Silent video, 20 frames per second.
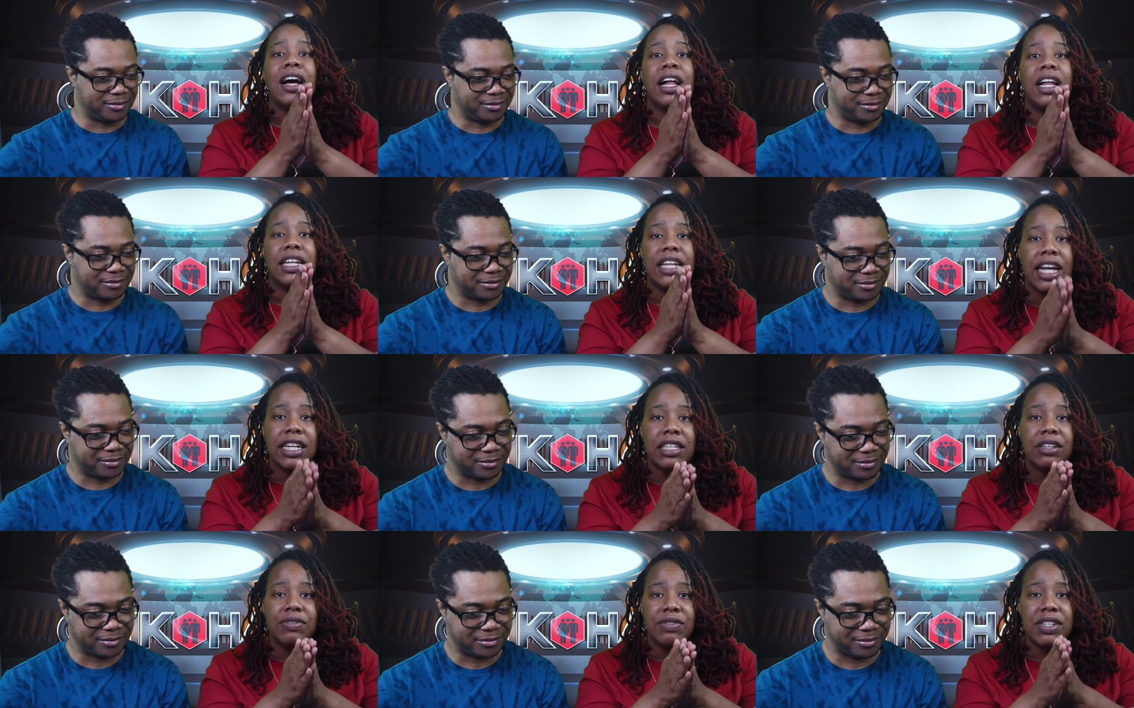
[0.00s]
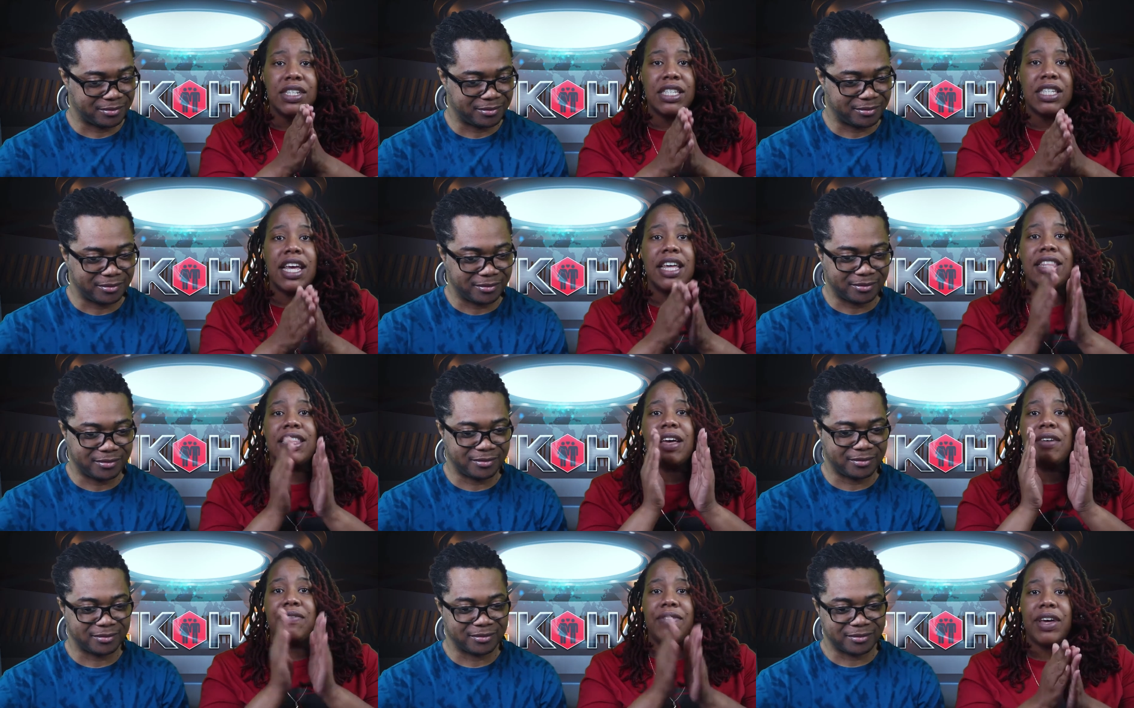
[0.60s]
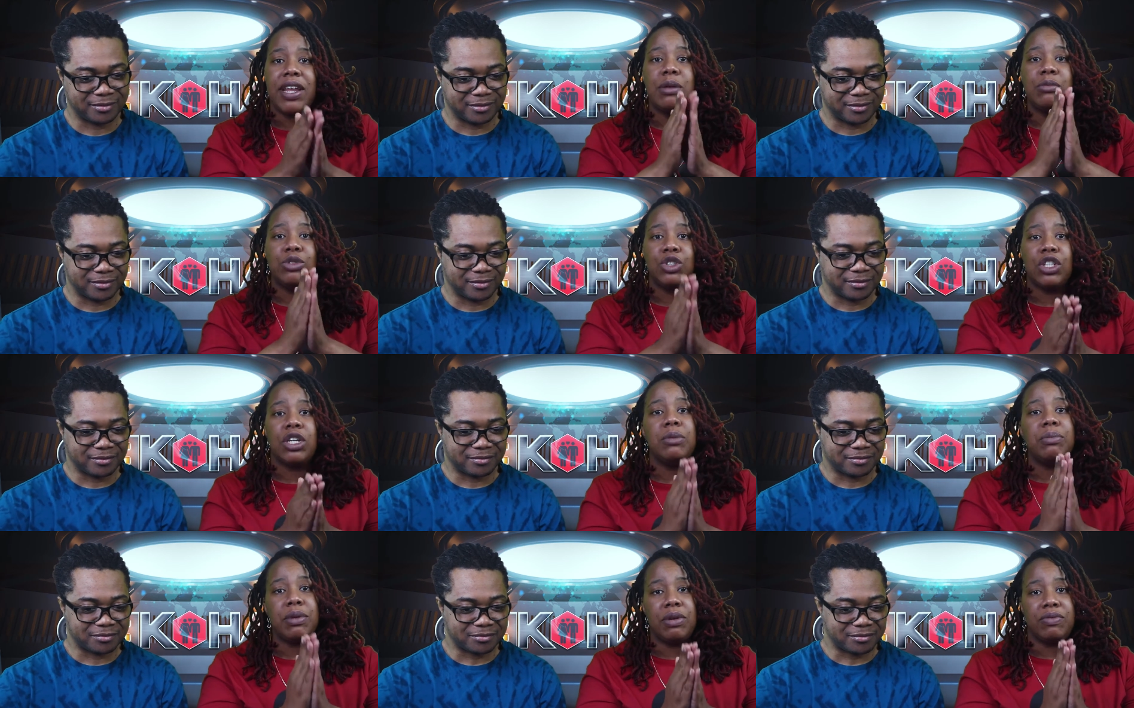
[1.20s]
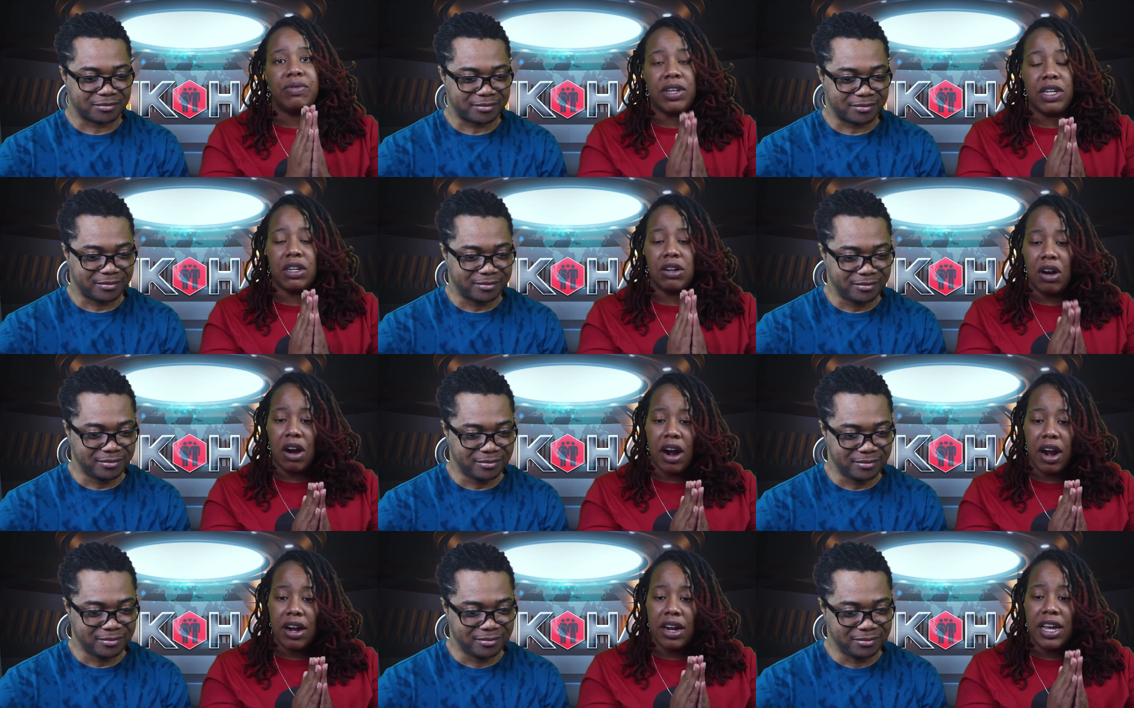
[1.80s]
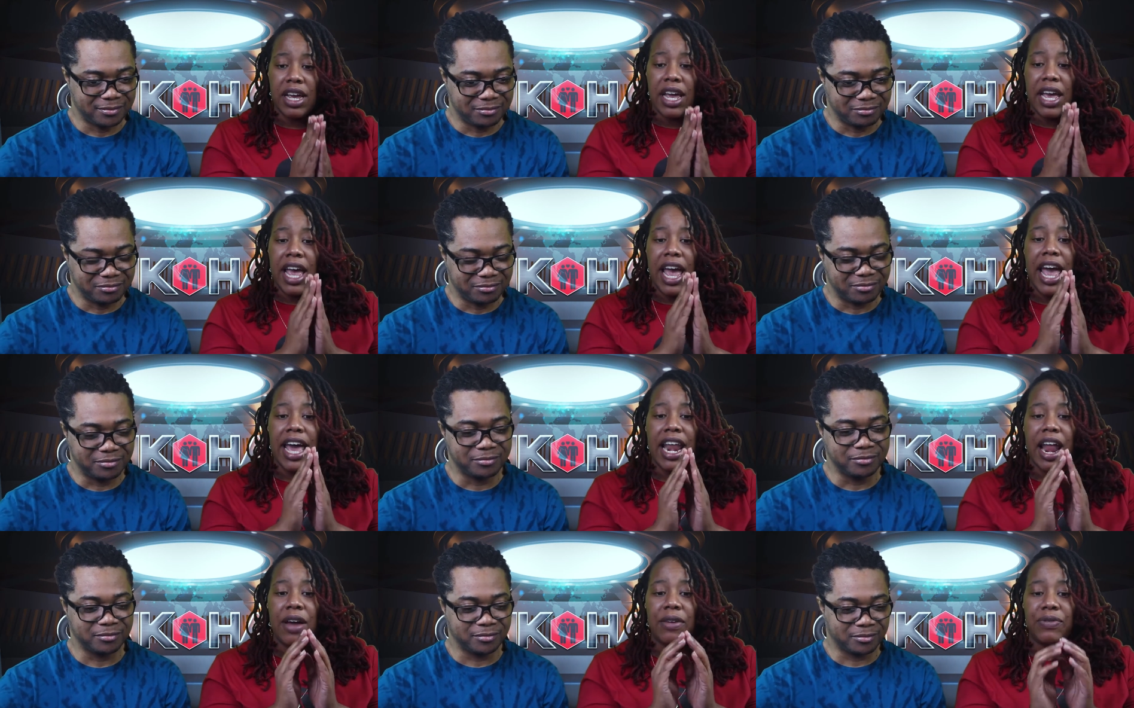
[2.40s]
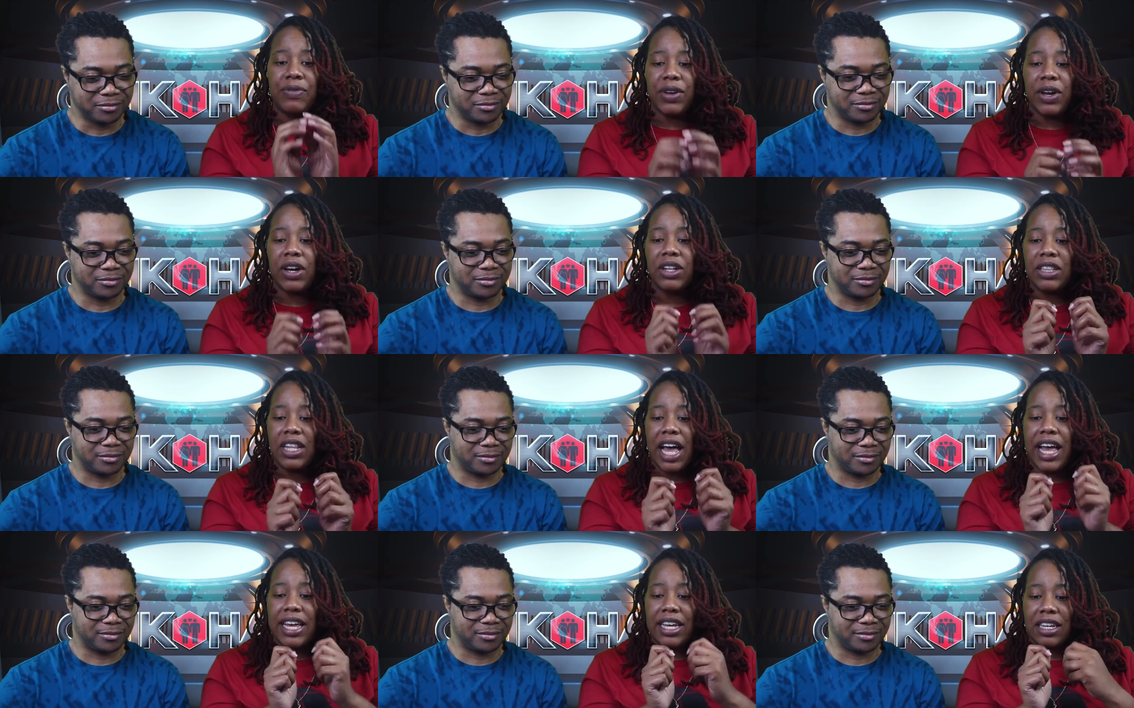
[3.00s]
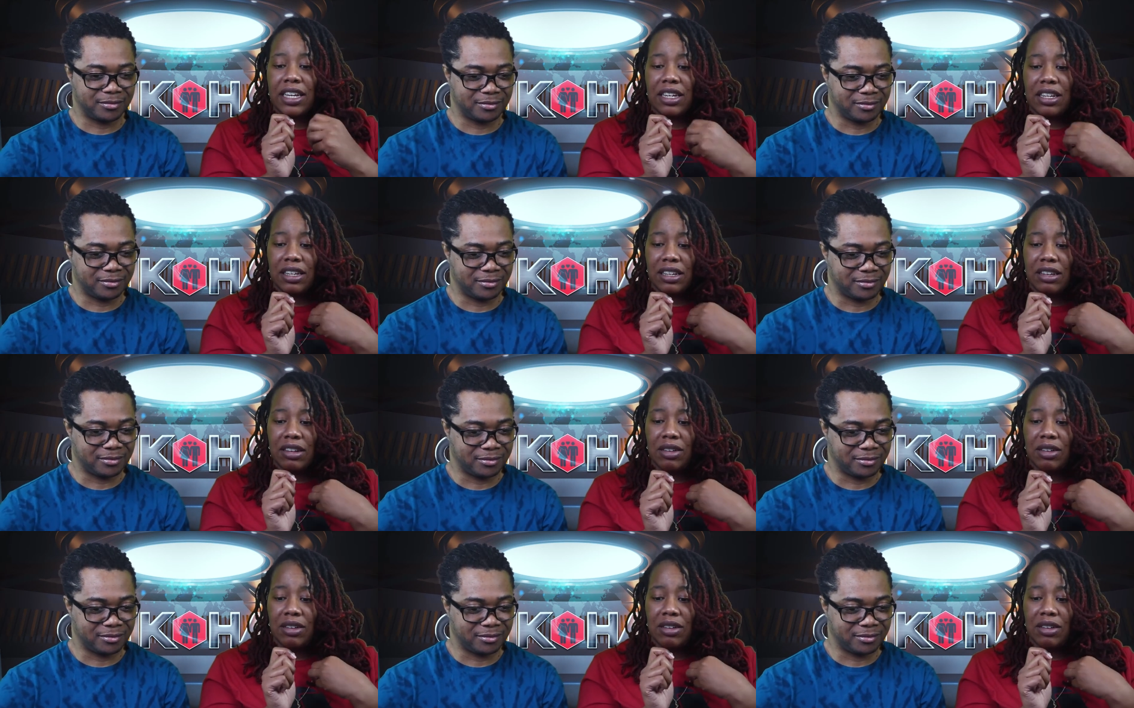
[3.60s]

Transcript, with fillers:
Speaker 1: collectively said that Venom should have been rated R. And mm. I feel like